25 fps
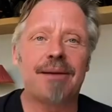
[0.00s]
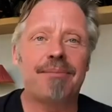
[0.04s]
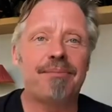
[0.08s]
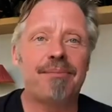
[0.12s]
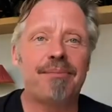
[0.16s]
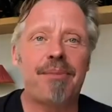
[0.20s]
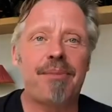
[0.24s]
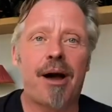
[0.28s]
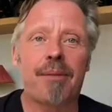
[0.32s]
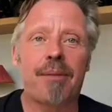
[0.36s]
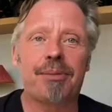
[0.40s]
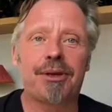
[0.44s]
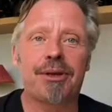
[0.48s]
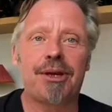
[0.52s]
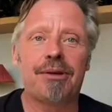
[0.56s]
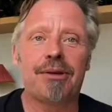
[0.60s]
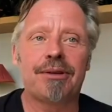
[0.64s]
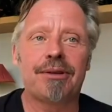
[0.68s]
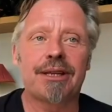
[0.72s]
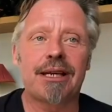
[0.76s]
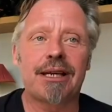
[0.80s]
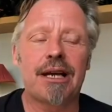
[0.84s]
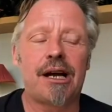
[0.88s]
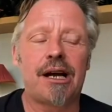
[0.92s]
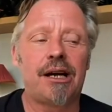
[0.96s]
barbecue in
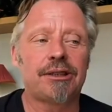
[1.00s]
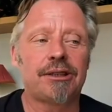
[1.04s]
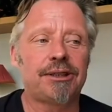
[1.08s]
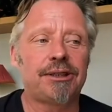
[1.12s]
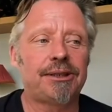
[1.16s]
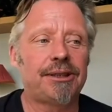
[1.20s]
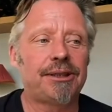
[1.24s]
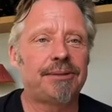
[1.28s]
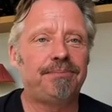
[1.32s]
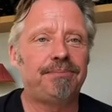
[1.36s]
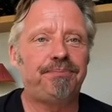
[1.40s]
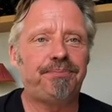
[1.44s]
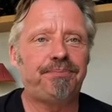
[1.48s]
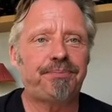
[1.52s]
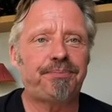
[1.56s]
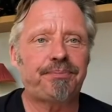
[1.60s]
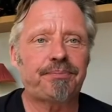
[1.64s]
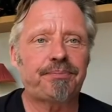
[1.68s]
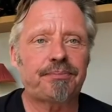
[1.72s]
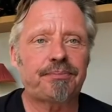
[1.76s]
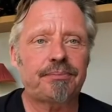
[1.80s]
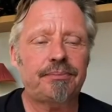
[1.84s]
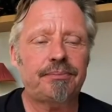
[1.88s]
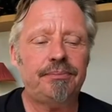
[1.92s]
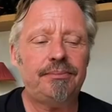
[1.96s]
the garden,
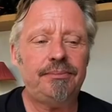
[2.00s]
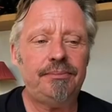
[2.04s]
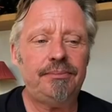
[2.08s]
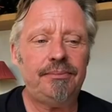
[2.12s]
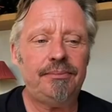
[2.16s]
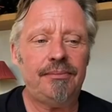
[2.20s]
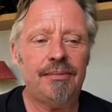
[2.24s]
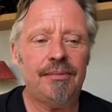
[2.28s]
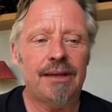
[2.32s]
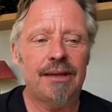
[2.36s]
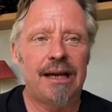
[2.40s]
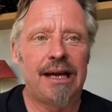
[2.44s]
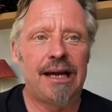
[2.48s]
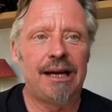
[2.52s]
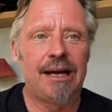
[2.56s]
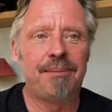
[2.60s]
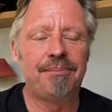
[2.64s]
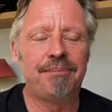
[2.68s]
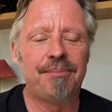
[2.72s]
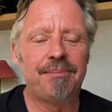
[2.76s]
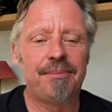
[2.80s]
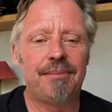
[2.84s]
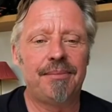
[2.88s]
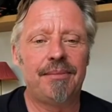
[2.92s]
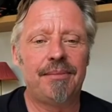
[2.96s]

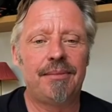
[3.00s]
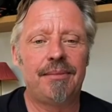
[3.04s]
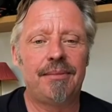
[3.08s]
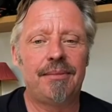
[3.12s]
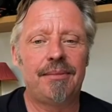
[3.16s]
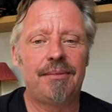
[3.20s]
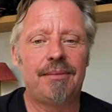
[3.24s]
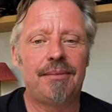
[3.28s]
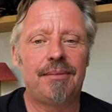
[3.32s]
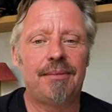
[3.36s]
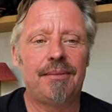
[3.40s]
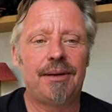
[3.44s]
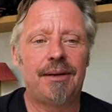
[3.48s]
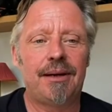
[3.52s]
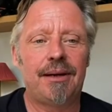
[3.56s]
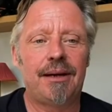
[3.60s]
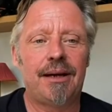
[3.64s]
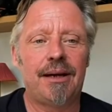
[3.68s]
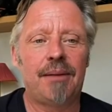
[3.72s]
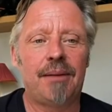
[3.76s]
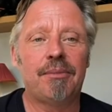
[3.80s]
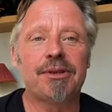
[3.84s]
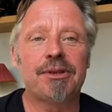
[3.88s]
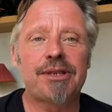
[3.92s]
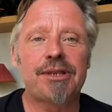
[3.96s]
and
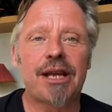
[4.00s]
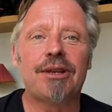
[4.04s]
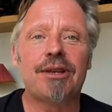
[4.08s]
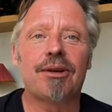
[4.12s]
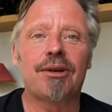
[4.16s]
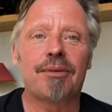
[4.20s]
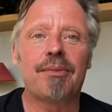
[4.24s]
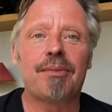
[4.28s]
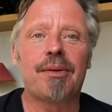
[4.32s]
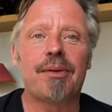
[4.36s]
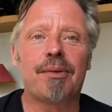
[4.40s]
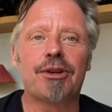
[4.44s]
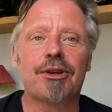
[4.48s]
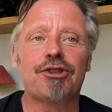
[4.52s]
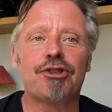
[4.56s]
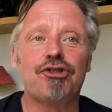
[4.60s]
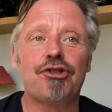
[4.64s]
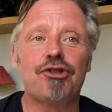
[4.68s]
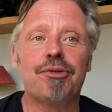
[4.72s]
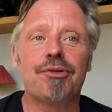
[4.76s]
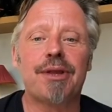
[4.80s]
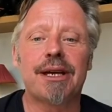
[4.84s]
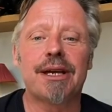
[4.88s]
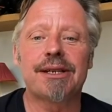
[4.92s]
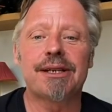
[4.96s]
we're saying, look, we want to
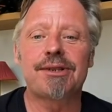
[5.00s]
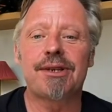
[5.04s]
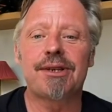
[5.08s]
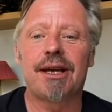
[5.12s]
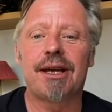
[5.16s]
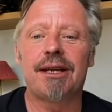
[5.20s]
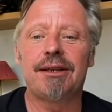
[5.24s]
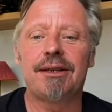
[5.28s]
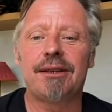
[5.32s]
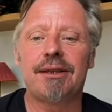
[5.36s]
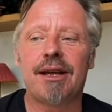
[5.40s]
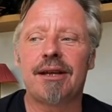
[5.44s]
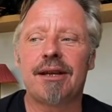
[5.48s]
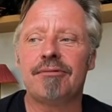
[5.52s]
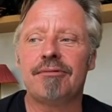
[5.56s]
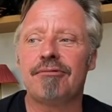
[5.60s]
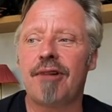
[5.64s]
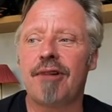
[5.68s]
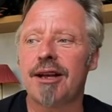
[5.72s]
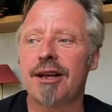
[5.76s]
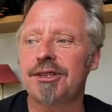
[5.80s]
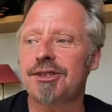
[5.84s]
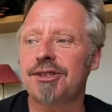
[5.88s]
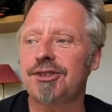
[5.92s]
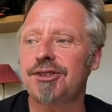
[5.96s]
do this, and
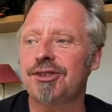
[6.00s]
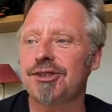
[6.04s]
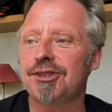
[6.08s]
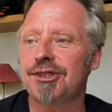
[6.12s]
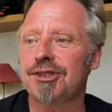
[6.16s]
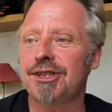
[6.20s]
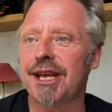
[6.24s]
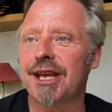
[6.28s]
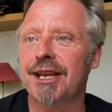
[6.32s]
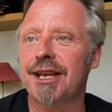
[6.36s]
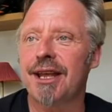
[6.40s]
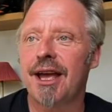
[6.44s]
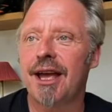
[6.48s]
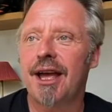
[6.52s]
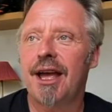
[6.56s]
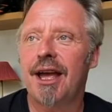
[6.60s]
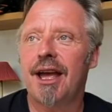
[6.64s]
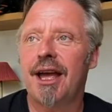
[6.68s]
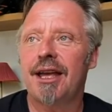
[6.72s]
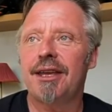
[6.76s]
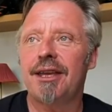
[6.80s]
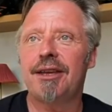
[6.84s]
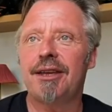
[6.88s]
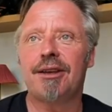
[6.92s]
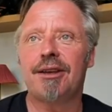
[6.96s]
Russ just said, you